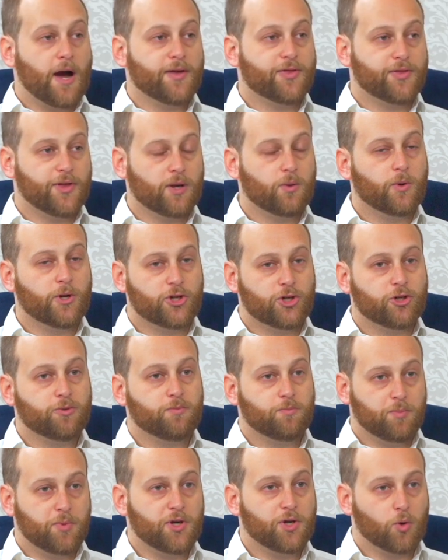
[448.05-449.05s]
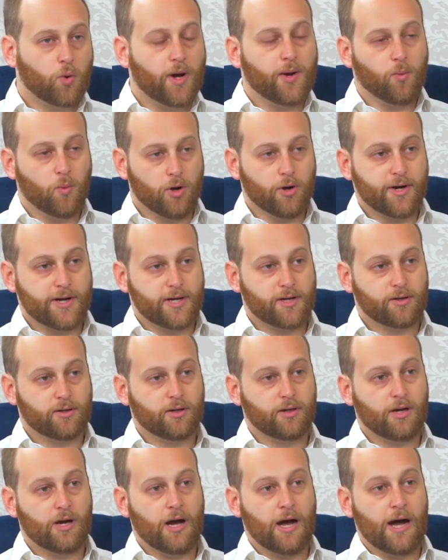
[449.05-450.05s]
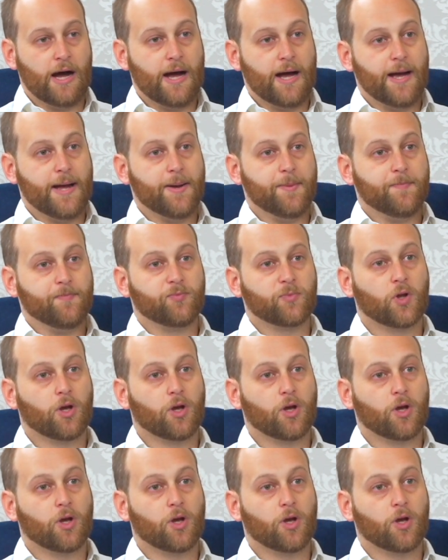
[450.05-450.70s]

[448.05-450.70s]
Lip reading: think we should be quite worried. Um,